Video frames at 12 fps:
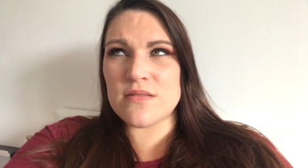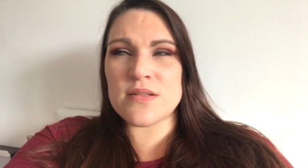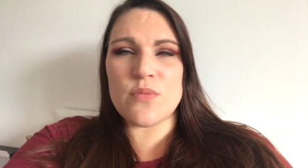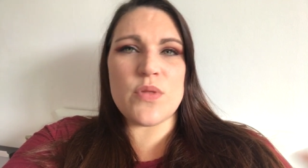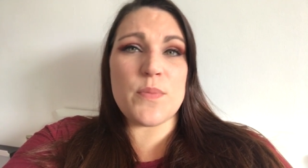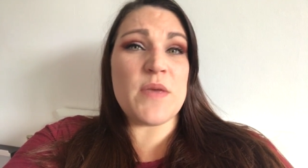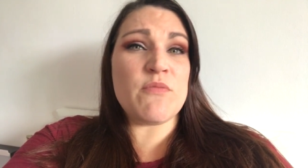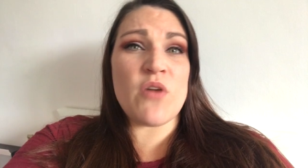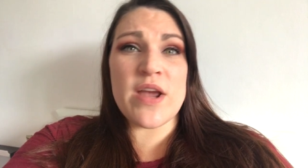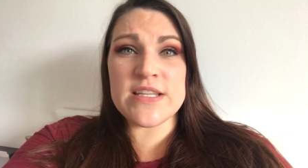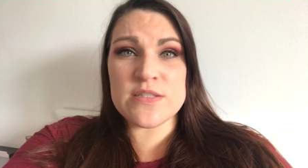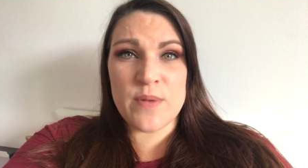some that have been
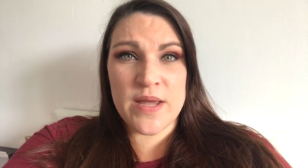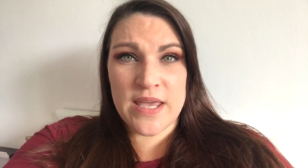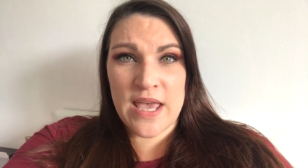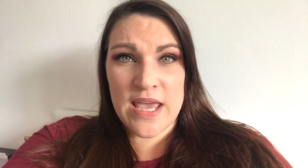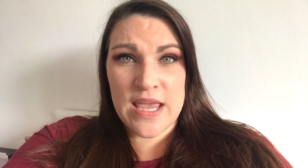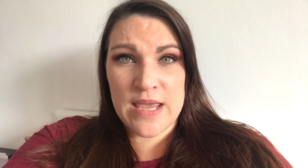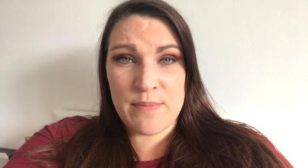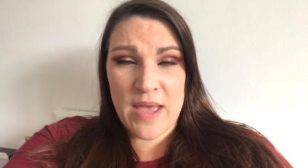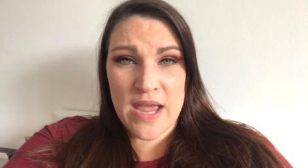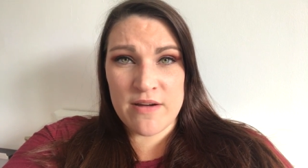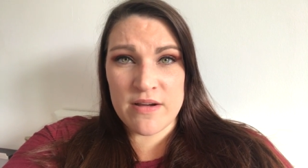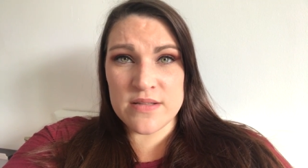raised by gay
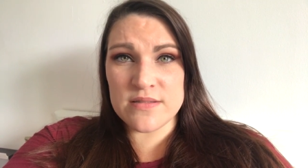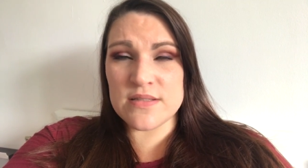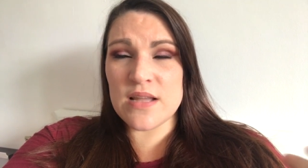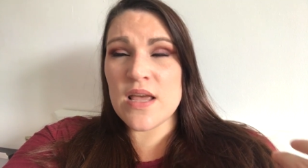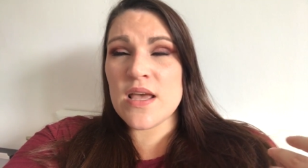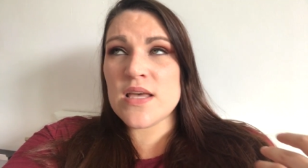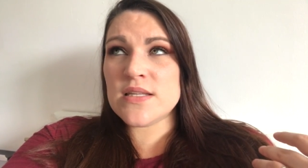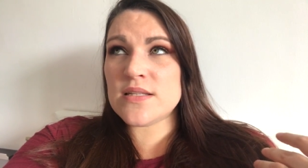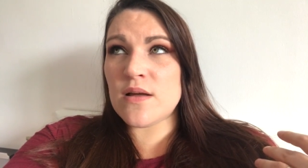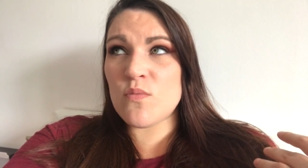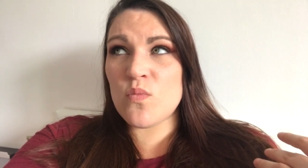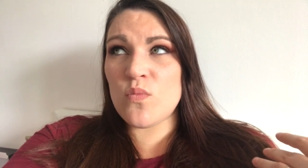parents,
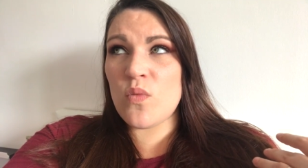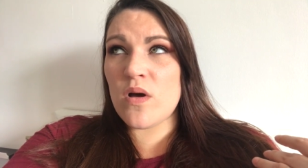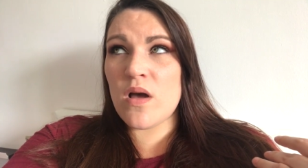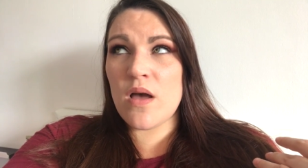some...